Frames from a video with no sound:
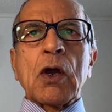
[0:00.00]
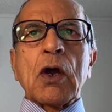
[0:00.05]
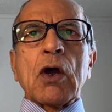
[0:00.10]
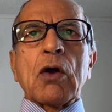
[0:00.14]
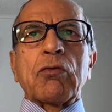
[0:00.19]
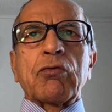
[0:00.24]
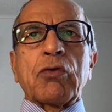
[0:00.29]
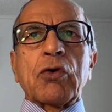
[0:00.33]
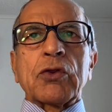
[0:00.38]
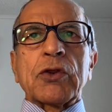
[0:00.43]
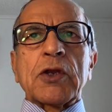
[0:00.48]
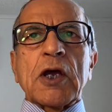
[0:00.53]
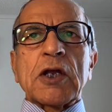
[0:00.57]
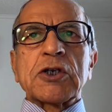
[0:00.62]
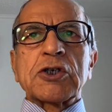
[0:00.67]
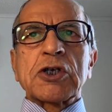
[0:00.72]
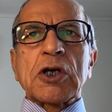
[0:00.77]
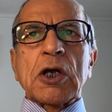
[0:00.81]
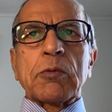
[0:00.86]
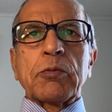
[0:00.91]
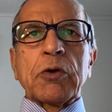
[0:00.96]
For then
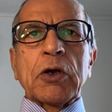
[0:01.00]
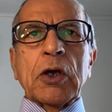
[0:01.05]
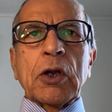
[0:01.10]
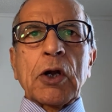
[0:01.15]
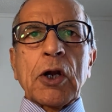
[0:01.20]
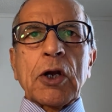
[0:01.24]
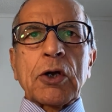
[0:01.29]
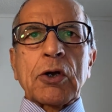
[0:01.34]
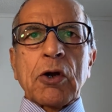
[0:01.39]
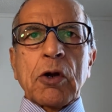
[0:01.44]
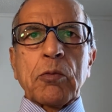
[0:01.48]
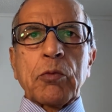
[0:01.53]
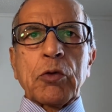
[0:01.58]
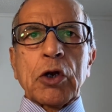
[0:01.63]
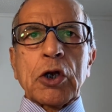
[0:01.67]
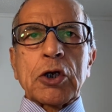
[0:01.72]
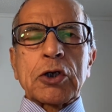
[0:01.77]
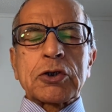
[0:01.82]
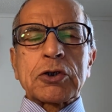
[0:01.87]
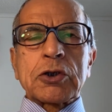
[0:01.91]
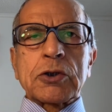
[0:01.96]
shall be great
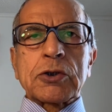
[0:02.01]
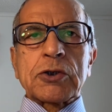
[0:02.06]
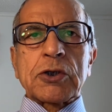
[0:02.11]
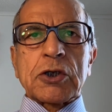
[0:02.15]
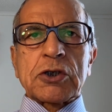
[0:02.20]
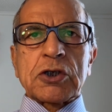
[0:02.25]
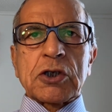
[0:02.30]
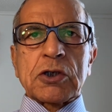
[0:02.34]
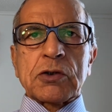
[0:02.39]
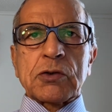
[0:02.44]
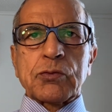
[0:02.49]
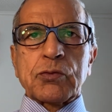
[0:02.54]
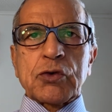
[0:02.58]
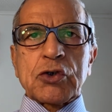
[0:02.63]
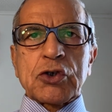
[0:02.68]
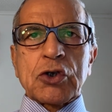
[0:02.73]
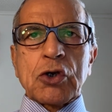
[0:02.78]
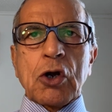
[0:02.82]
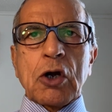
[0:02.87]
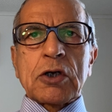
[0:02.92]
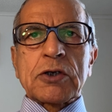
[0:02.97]
tribulation, such as was
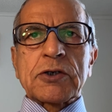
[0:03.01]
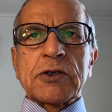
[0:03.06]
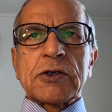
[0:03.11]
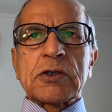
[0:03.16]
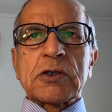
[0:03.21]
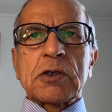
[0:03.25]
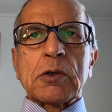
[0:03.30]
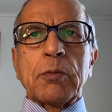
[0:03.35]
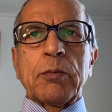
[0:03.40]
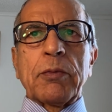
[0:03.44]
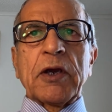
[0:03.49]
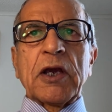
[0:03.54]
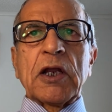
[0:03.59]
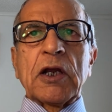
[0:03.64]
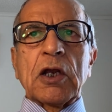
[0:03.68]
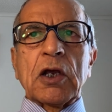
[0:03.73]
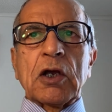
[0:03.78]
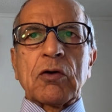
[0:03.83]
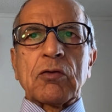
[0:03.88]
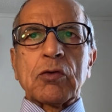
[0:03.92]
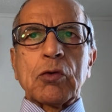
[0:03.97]
not since the
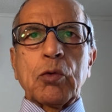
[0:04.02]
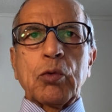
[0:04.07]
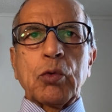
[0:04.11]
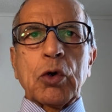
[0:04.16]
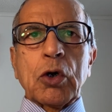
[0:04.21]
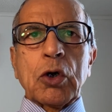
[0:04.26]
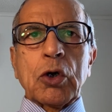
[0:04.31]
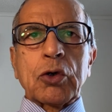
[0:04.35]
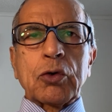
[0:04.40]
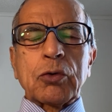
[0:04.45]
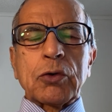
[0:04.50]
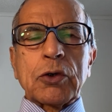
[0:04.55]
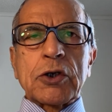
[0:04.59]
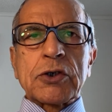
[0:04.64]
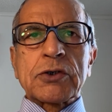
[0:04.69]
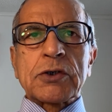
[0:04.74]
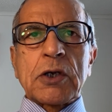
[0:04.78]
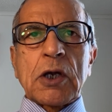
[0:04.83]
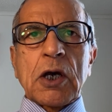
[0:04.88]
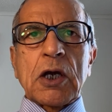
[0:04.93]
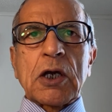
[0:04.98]
beginning of the world to this
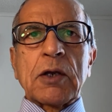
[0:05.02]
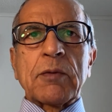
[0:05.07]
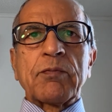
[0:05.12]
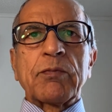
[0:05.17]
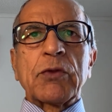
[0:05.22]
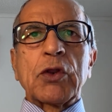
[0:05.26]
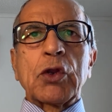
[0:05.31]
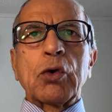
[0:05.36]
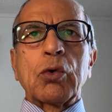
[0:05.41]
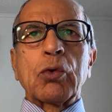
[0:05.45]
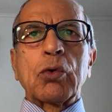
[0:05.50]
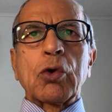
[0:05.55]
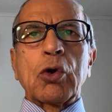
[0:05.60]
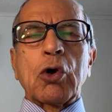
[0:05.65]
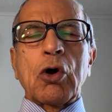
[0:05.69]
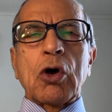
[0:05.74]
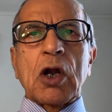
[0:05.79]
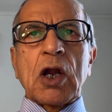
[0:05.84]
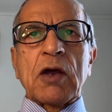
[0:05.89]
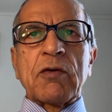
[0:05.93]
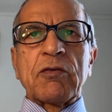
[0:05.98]
time, no,
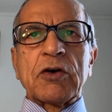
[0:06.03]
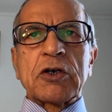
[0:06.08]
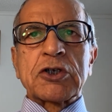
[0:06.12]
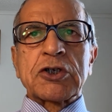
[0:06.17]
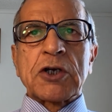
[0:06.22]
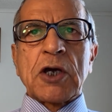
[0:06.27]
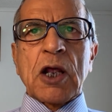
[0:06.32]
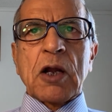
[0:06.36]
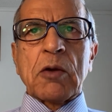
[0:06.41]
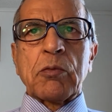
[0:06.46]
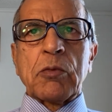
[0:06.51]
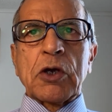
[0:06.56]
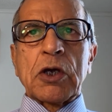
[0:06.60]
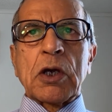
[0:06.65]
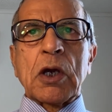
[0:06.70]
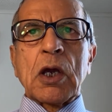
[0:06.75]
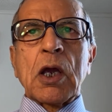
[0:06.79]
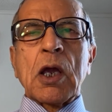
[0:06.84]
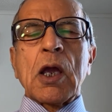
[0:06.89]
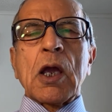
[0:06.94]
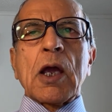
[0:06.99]
nor ever shall be.
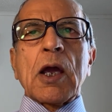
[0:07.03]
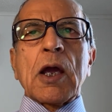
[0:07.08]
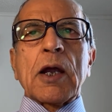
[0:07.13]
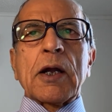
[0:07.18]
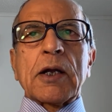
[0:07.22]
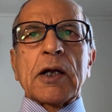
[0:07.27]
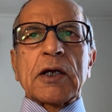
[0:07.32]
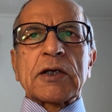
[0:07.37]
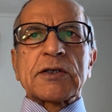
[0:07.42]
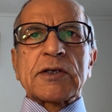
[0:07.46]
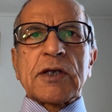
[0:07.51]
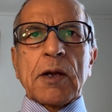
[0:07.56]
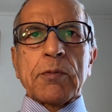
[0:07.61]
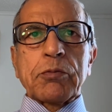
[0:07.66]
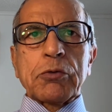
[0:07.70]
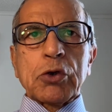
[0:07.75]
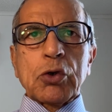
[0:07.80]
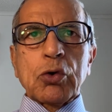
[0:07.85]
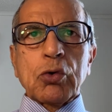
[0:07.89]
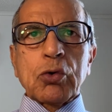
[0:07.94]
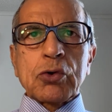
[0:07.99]
And
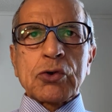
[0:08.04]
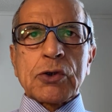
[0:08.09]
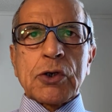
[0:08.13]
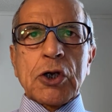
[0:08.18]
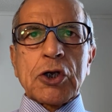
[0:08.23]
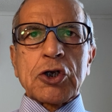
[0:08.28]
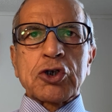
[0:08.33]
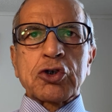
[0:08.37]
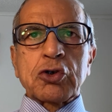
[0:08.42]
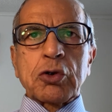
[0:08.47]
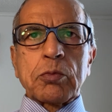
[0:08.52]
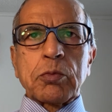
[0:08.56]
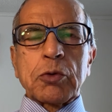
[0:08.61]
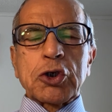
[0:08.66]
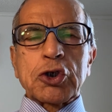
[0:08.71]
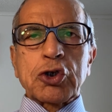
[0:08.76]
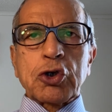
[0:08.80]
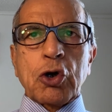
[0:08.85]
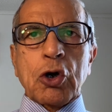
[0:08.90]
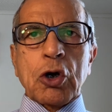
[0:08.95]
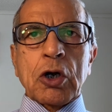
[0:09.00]
except those days should be
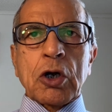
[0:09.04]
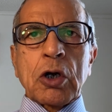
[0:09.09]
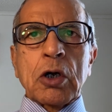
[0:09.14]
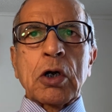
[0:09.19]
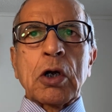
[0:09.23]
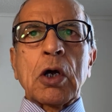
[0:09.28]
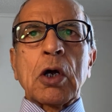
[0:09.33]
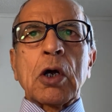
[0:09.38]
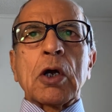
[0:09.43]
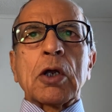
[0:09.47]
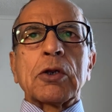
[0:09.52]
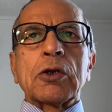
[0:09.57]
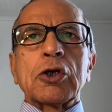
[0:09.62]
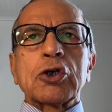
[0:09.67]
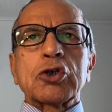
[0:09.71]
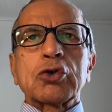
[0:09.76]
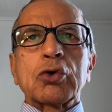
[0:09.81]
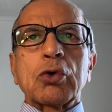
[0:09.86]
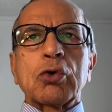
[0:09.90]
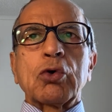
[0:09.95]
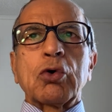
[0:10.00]
shortened, there
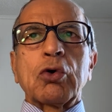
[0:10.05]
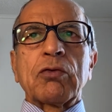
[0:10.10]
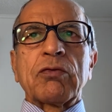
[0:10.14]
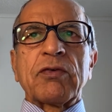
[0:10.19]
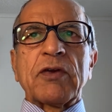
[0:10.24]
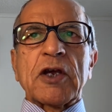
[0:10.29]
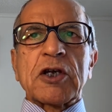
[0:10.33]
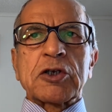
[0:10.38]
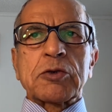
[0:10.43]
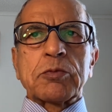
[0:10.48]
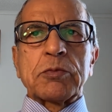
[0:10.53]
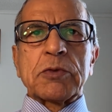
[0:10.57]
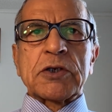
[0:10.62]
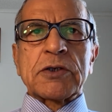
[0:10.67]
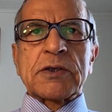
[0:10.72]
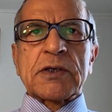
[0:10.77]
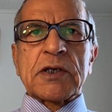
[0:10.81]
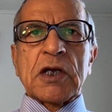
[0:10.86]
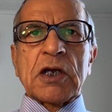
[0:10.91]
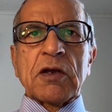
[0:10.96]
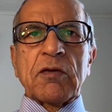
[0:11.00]
should no flesh be
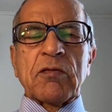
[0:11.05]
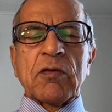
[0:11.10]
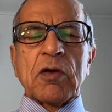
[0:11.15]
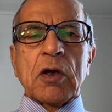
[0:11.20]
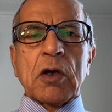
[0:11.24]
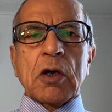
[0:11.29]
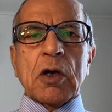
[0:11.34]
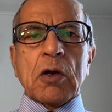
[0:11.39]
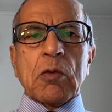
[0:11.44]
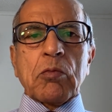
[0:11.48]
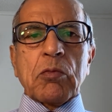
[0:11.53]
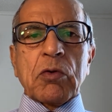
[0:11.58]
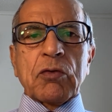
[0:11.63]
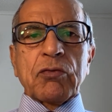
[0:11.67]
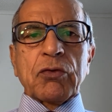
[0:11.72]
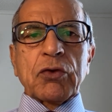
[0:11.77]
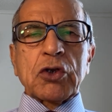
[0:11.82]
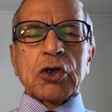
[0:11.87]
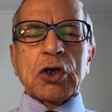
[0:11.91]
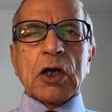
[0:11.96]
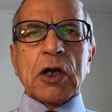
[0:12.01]
saved. But
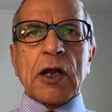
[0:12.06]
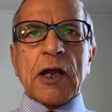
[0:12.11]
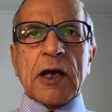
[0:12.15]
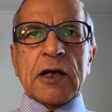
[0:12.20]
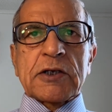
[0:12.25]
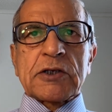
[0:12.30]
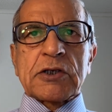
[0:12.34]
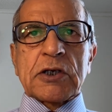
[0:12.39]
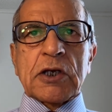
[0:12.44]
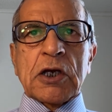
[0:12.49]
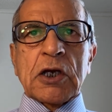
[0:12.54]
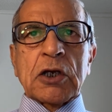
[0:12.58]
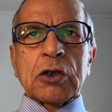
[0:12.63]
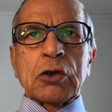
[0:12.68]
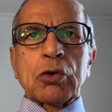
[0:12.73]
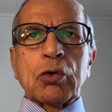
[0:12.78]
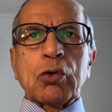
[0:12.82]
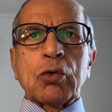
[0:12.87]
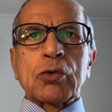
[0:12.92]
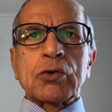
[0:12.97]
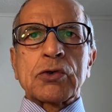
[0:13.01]
for the elect's sake,
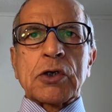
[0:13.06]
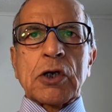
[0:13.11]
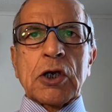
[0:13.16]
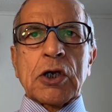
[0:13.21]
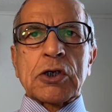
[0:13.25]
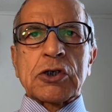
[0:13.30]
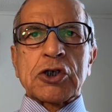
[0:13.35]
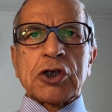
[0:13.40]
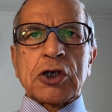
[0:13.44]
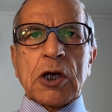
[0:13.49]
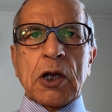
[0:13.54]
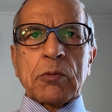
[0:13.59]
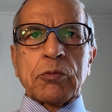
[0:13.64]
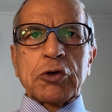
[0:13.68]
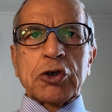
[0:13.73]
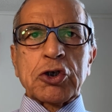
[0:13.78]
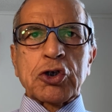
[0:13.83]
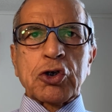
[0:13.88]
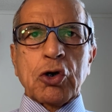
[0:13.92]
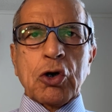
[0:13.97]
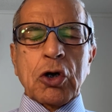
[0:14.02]
those days shall be
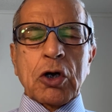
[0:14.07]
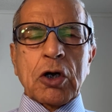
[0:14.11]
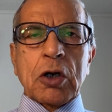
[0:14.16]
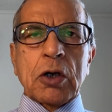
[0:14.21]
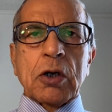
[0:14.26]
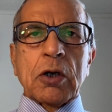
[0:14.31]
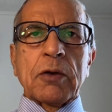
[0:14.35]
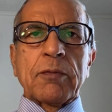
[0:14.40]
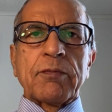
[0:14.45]
shortened.